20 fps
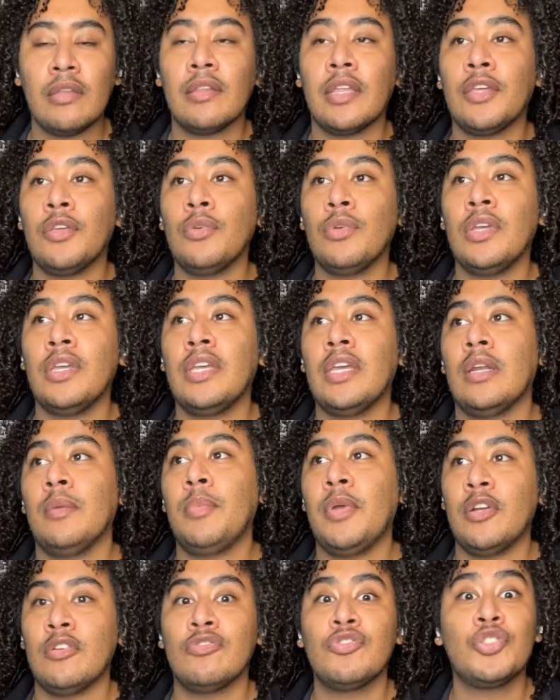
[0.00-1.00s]
Like you can get a
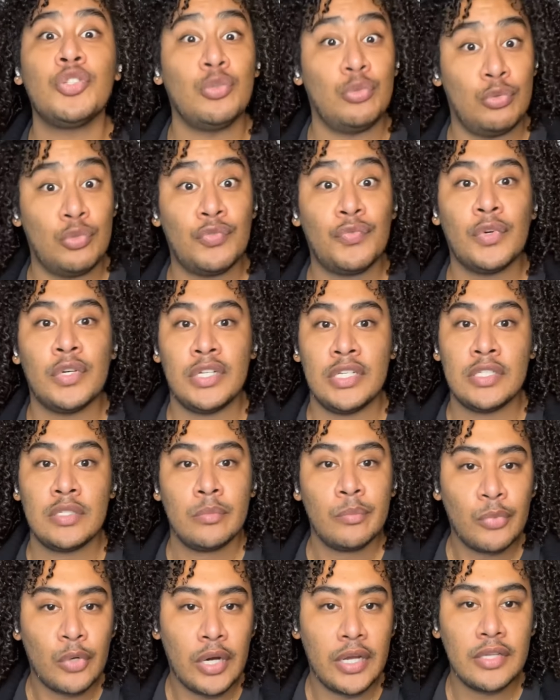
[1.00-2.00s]
pair of shoes for a
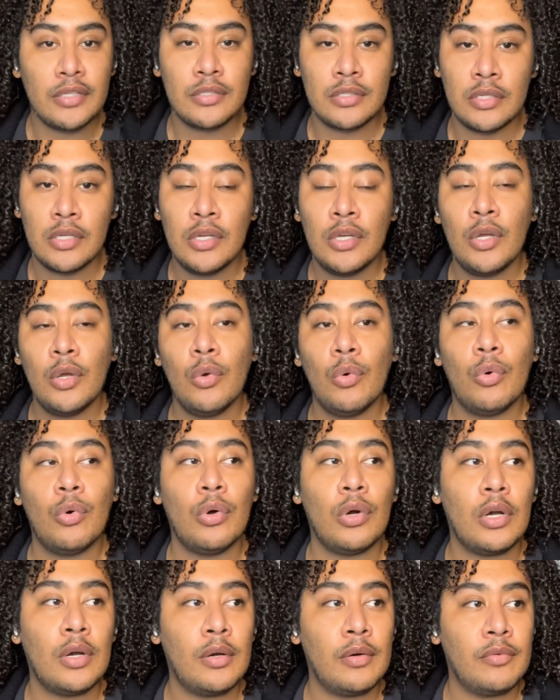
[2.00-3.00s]
decent price
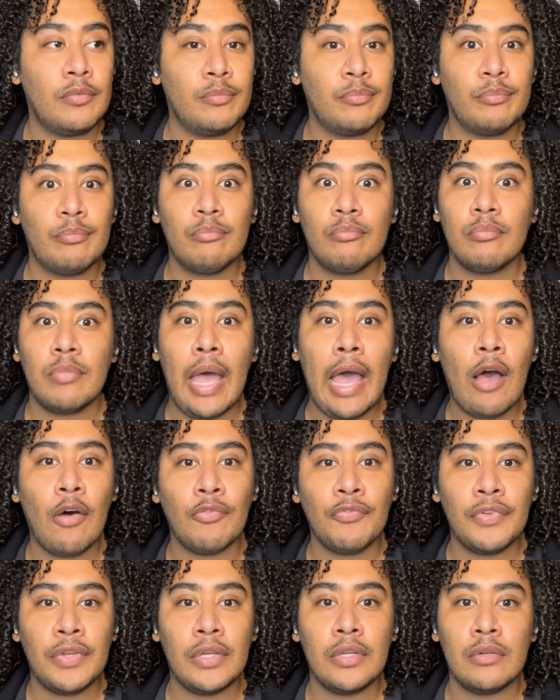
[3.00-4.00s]
or
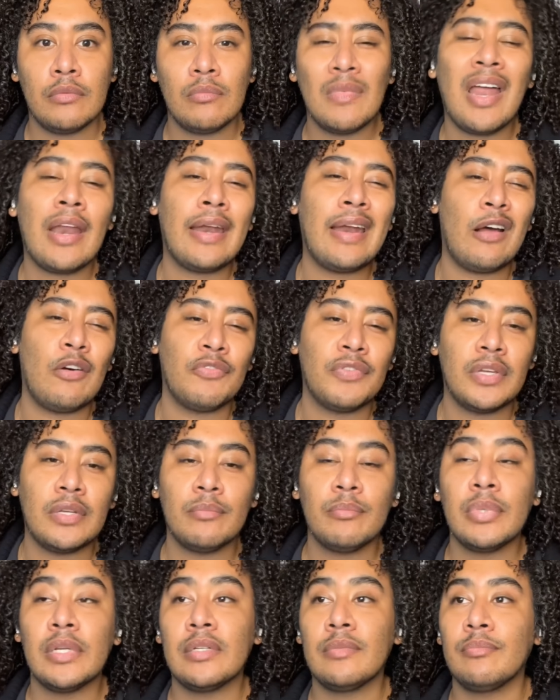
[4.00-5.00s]
outfit, not an
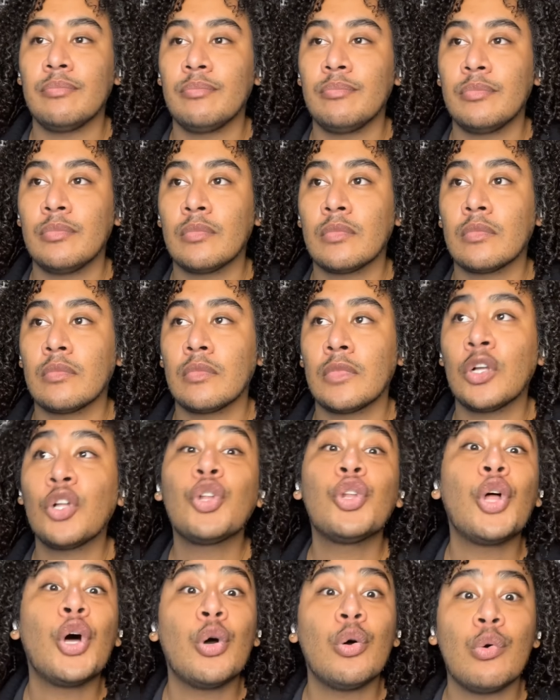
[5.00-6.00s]
outfit, but
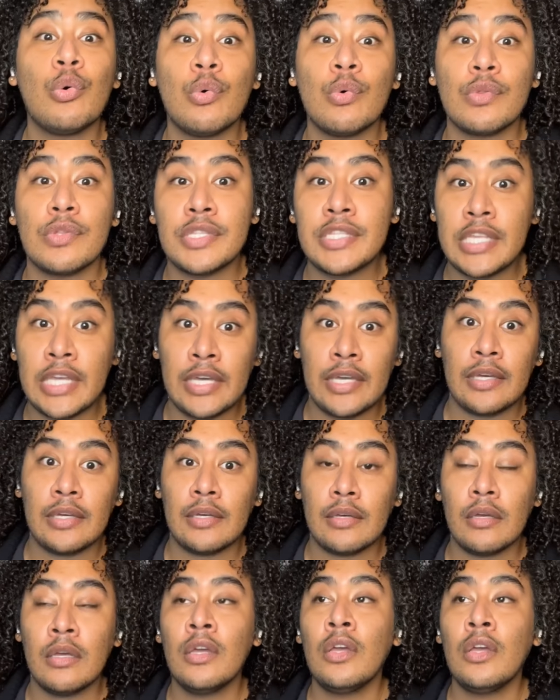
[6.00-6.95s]
clothing.